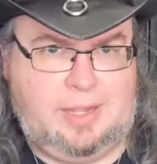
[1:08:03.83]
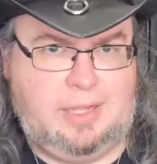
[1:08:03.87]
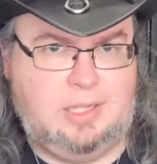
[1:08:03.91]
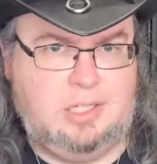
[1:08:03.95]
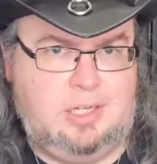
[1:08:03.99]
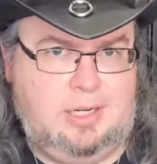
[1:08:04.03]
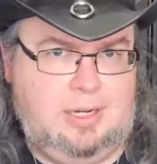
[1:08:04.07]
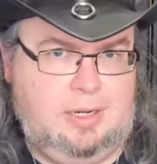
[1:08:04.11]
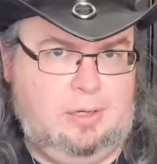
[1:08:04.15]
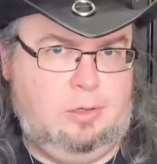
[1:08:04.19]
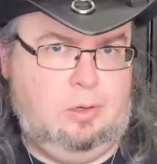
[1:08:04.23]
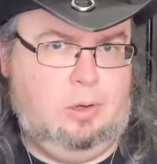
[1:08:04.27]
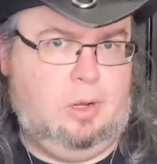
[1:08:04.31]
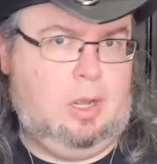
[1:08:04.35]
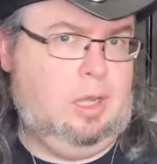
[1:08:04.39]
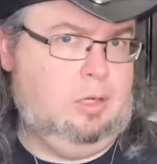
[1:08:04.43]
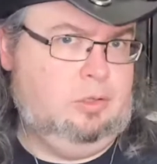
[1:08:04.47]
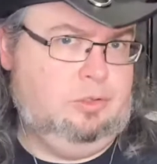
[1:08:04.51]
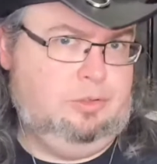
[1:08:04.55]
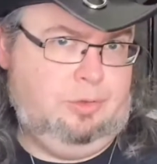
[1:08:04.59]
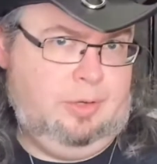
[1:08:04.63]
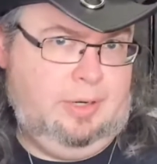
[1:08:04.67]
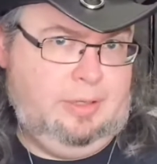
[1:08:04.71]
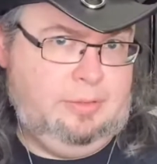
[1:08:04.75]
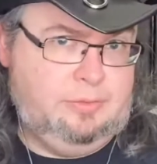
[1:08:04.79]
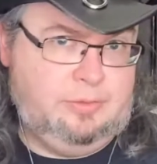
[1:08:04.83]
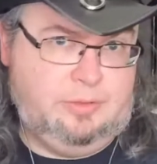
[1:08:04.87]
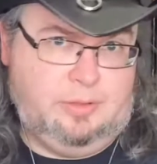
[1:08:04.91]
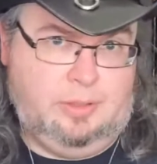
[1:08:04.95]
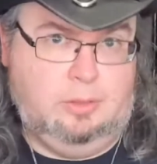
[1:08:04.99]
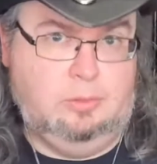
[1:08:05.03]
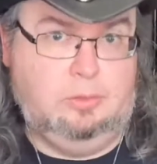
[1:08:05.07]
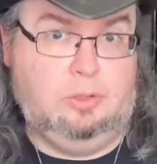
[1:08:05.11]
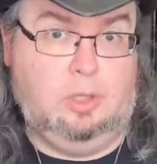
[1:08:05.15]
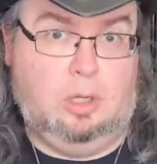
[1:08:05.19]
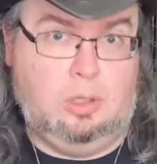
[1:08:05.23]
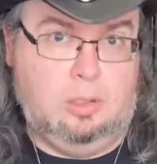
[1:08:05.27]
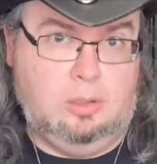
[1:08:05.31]
actually in your country, so
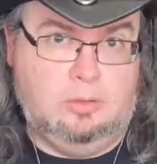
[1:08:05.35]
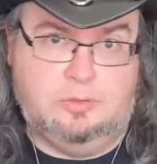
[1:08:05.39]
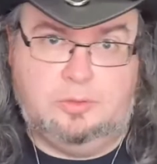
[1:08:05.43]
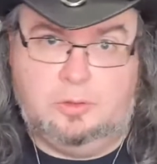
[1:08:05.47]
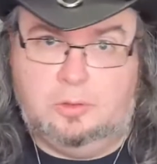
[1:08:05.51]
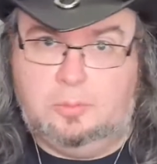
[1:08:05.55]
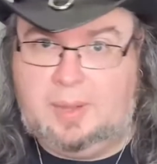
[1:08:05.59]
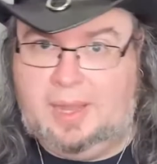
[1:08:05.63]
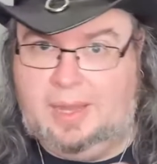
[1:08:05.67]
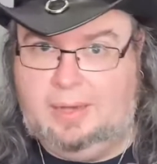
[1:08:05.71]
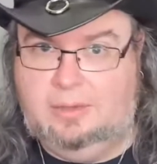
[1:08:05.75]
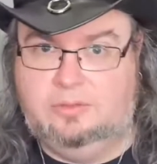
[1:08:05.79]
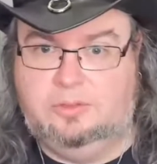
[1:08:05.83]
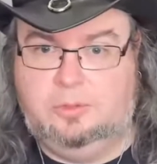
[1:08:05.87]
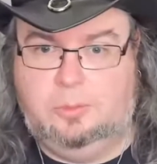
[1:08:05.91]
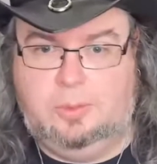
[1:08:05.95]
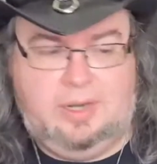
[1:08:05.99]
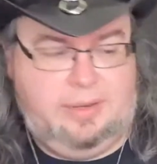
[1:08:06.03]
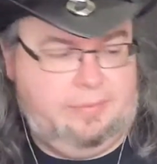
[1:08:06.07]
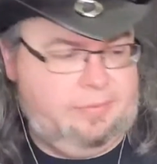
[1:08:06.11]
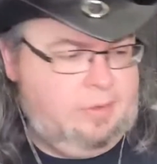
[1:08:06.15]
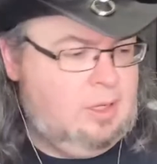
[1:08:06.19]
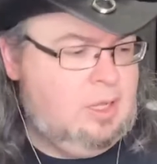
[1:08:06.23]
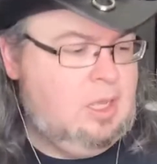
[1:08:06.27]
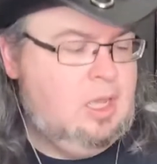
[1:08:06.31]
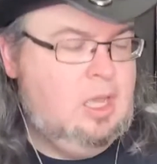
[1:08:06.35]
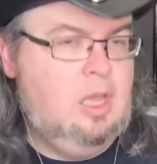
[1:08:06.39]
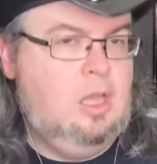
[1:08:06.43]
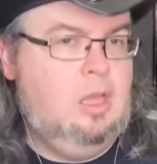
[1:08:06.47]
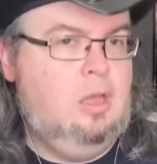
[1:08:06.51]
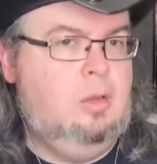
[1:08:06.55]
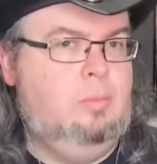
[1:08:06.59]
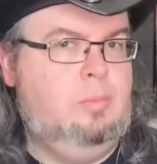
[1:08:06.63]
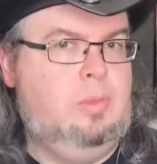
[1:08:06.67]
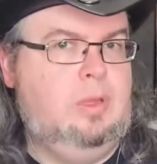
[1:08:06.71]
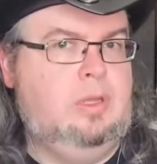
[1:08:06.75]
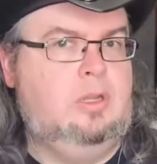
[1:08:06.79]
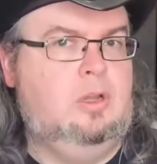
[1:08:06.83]
dollars or pounds or whatever,
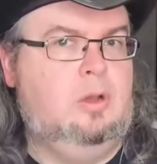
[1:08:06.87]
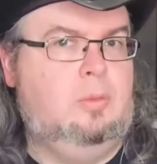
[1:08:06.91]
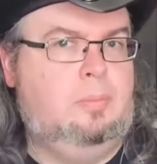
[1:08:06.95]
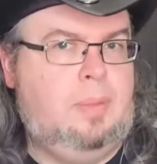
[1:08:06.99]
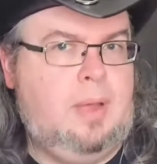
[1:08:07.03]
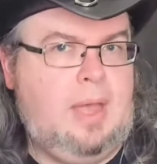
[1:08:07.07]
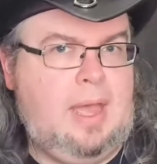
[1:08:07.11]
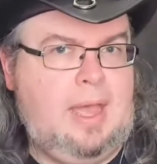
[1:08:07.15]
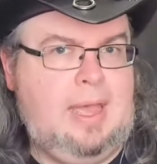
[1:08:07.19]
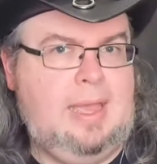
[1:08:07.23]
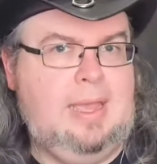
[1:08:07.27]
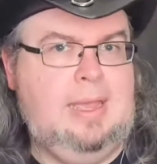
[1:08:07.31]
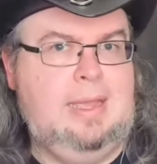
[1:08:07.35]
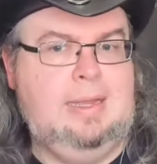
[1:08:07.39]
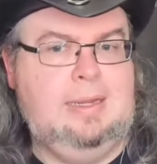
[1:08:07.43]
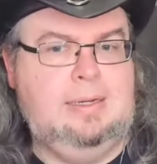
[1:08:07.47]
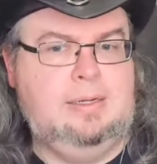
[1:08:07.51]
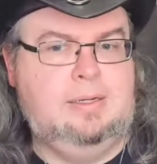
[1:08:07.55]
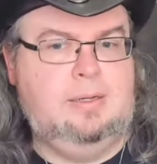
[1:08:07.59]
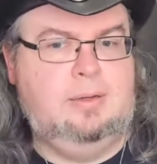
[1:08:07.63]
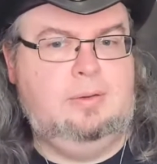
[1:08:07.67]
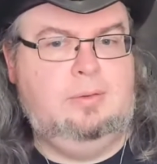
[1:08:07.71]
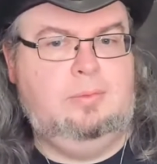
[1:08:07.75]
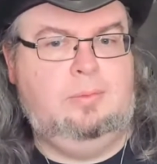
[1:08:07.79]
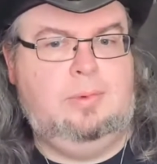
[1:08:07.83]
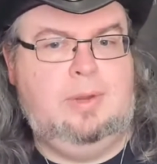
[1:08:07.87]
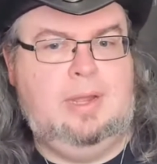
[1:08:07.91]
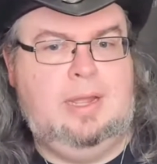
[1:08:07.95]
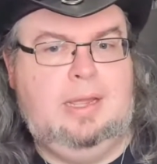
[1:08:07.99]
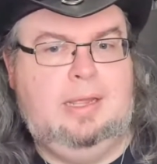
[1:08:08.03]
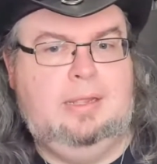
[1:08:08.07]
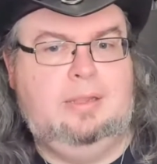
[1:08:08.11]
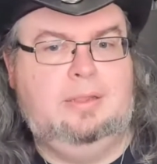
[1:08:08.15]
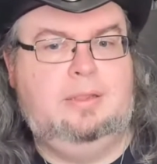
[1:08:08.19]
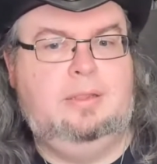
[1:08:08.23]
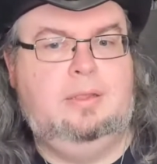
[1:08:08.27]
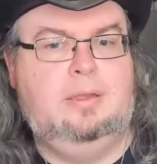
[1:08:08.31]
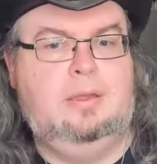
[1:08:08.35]
but you're paid
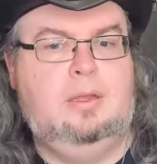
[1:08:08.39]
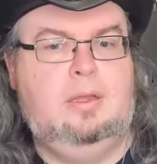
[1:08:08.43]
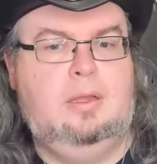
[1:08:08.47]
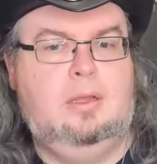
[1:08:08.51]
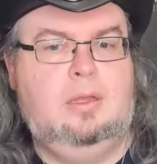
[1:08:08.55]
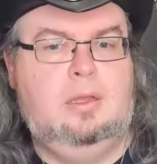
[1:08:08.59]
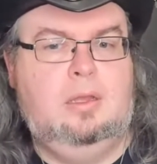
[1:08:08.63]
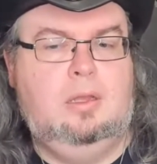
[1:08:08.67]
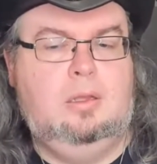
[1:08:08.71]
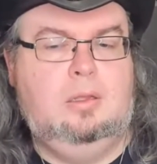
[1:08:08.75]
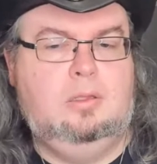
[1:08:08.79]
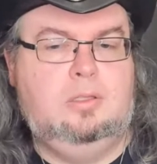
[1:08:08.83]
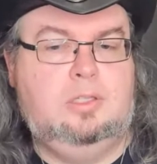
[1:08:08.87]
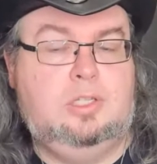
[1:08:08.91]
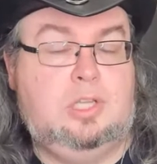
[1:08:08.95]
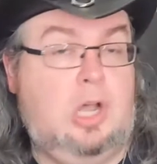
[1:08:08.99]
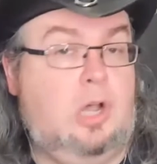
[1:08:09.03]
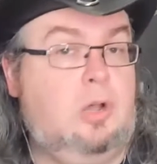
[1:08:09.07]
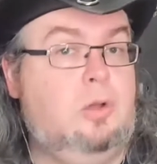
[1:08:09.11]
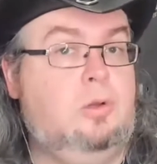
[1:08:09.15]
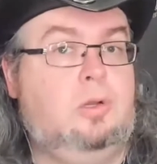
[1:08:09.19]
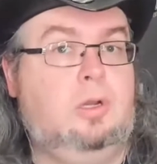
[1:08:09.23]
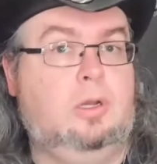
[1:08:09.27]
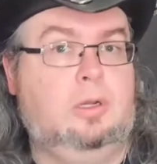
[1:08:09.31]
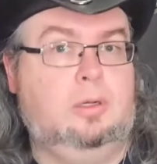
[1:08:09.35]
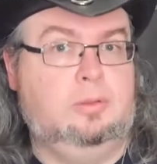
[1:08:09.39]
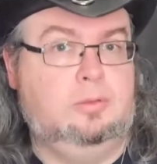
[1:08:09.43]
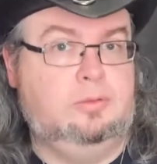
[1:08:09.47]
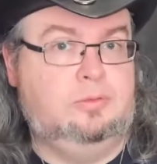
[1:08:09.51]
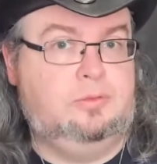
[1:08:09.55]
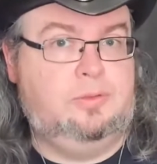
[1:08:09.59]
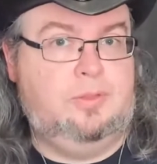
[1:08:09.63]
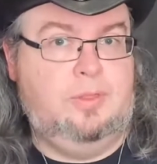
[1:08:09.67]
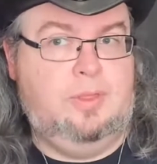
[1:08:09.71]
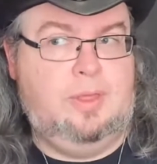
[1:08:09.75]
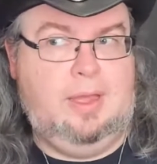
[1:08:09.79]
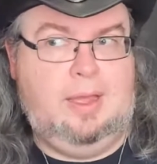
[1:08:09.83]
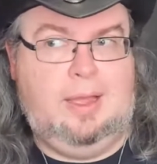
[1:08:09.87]
with
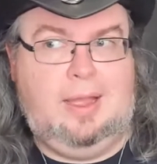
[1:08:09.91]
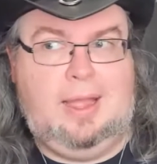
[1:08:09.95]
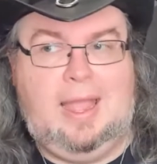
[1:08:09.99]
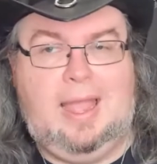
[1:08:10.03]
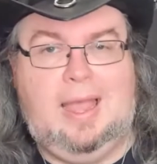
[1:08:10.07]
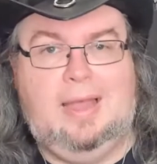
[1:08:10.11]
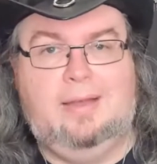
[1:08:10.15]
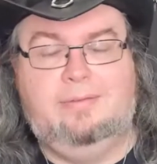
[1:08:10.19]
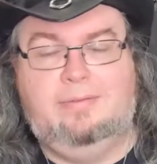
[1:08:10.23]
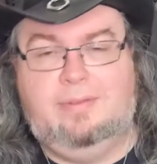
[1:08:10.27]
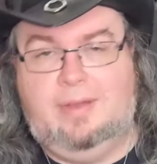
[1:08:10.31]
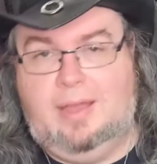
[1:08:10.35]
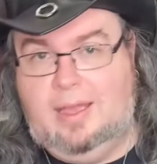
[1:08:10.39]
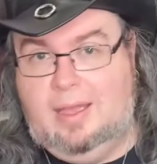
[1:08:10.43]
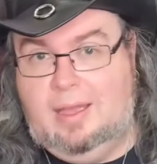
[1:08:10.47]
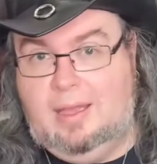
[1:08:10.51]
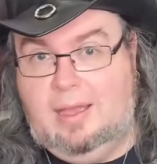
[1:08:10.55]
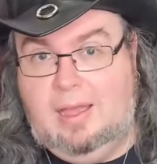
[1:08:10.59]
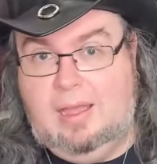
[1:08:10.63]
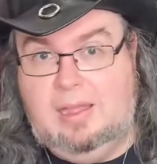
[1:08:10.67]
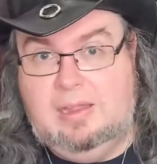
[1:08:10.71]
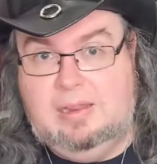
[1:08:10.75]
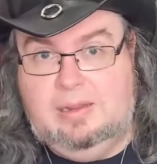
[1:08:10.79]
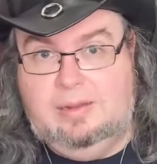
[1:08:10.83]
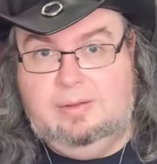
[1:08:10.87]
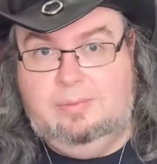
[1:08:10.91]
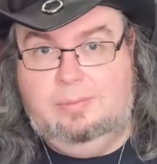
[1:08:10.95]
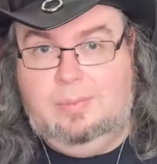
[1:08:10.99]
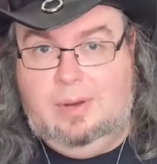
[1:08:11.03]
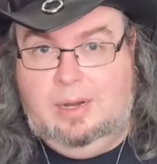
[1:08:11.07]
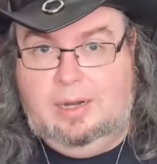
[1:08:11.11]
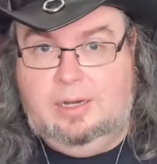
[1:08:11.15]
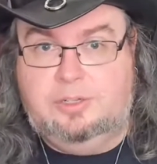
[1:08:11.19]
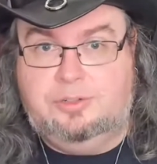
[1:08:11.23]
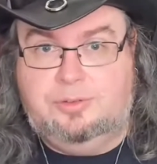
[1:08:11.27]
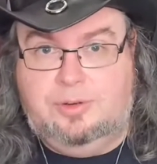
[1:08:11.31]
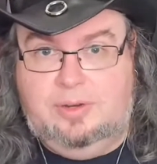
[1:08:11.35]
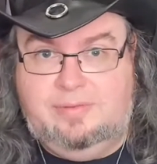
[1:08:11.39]
tokens that have a
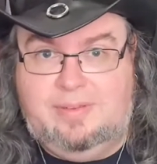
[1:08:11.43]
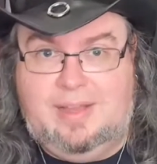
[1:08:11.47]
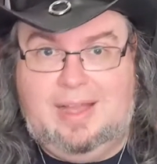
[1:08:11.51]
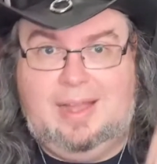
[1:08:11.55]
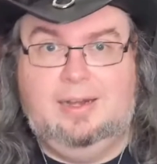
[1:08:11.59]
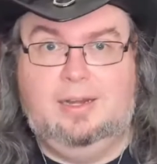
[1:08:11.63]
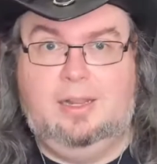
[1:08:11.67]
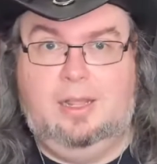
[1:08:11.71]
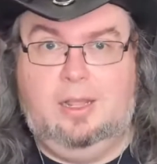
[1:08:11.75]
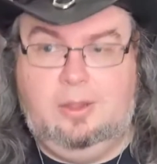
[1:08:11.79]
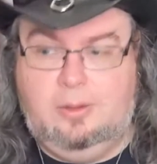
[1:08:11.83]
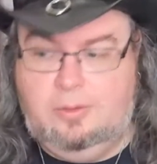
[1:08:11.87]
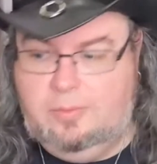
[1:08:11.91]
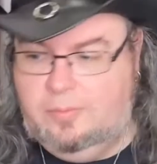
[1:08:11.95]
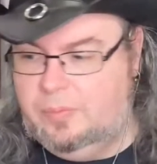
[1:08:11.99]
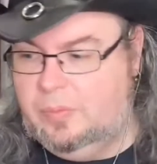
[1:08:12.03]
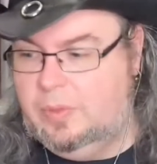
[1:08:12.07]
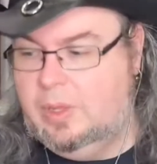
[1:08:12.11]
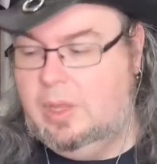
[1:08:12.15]
monetary value,